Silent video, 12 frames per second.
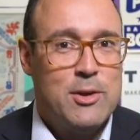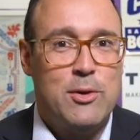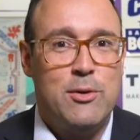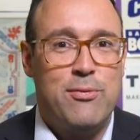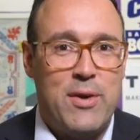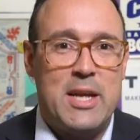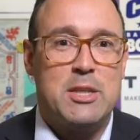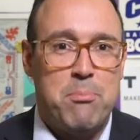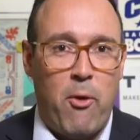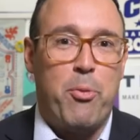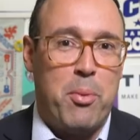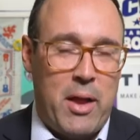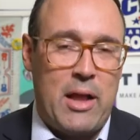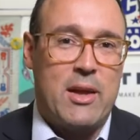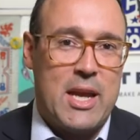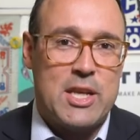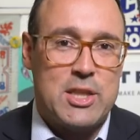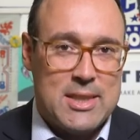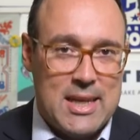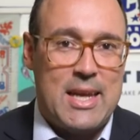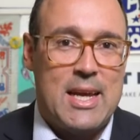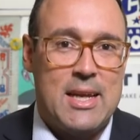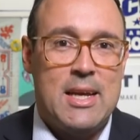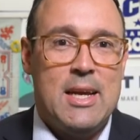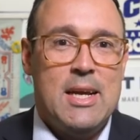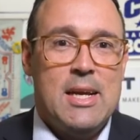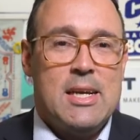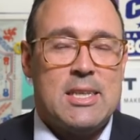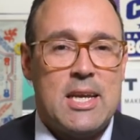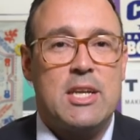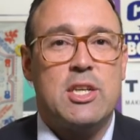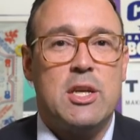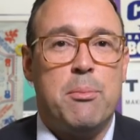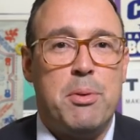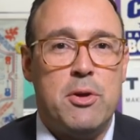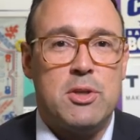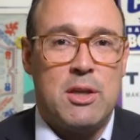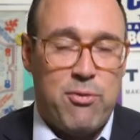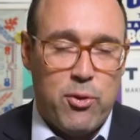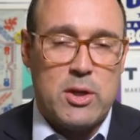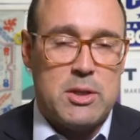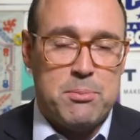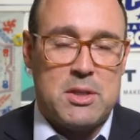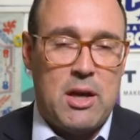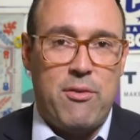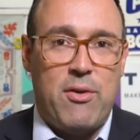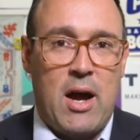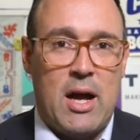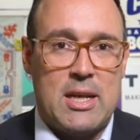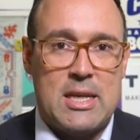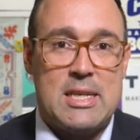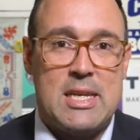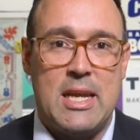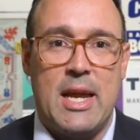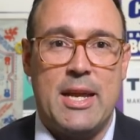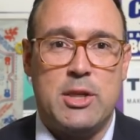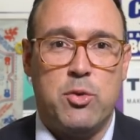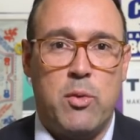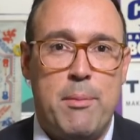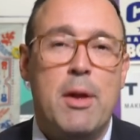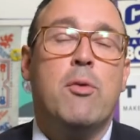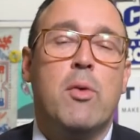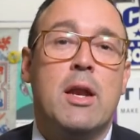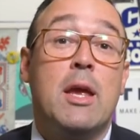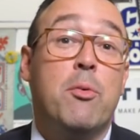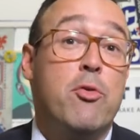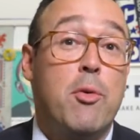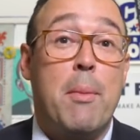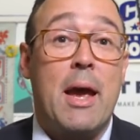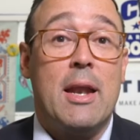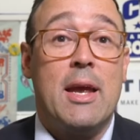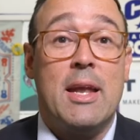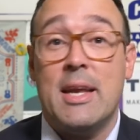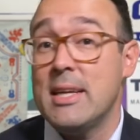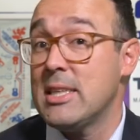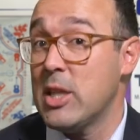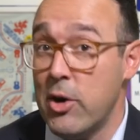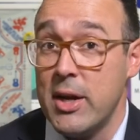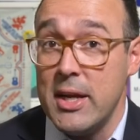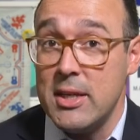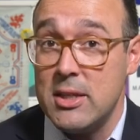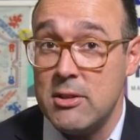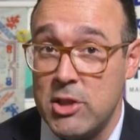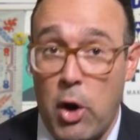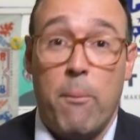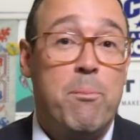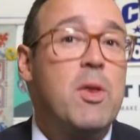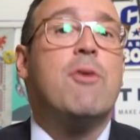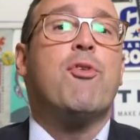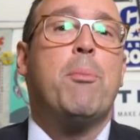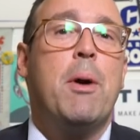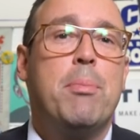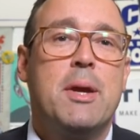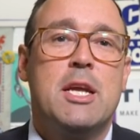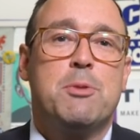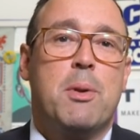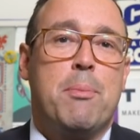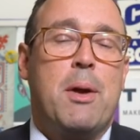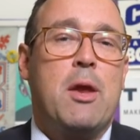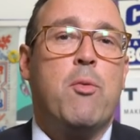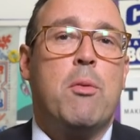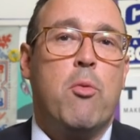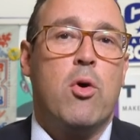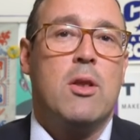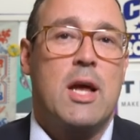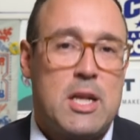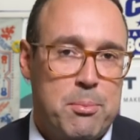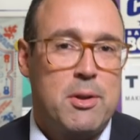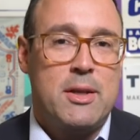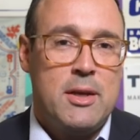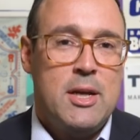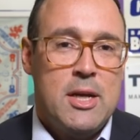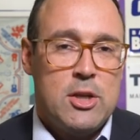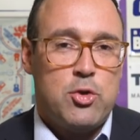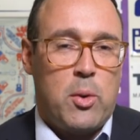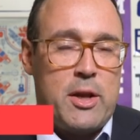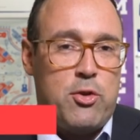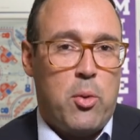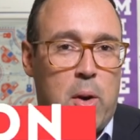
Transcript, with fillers: who faced multiple allegations that he had sexually abused and forced himself on teenage women when he was a man in his thirties. So if Republicans put up anyone more electable in twenty